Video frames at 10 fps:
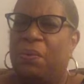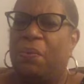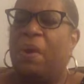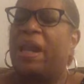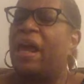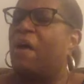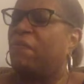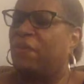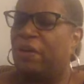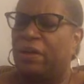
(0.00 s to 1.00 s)
Whatever
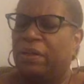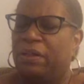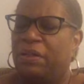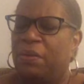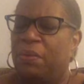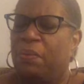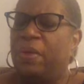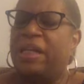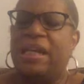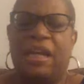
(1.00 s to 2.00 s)

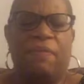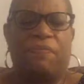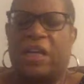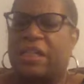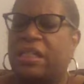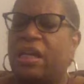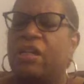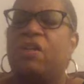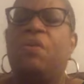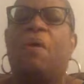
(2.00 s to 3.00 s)
we need fixing,
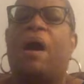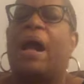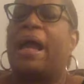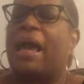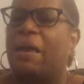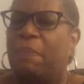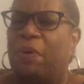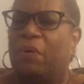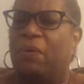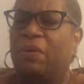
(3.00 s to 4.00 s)
you are
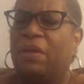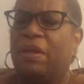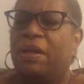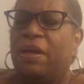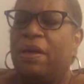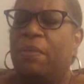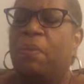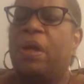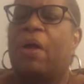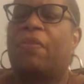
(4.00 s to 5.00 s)

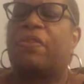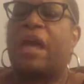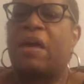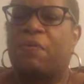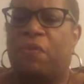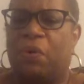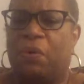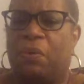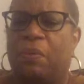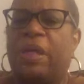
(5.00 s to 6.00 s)
able. We are thankful.
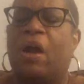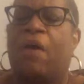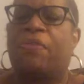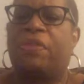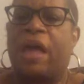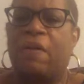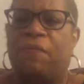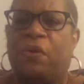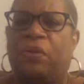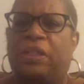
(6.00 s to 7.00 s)
We are
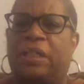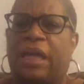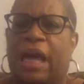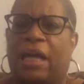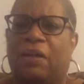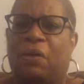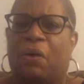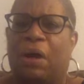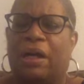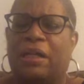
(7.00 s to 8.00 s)
thankful today
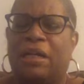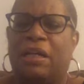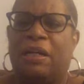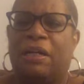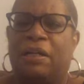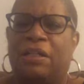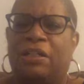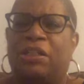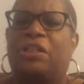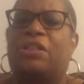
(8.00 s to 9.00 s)

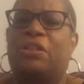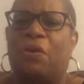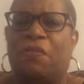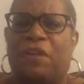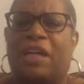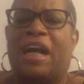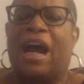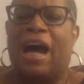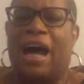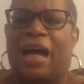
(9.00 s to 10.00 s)
to serve a
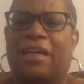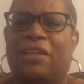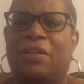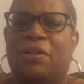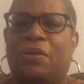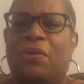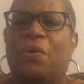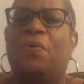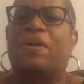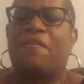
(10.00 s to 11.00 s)
God
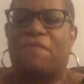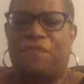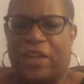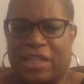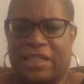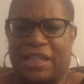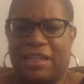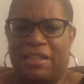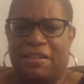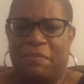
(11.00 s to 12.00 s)
who can fix
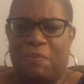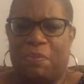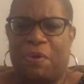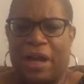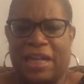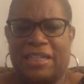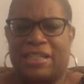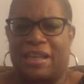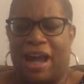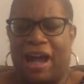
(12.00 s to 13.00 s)
it.
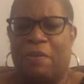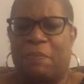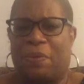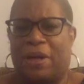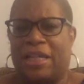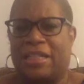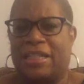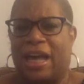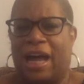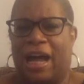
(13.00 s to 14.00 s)
Praise God,
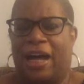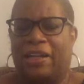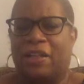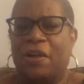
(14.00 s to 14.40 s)
praise God.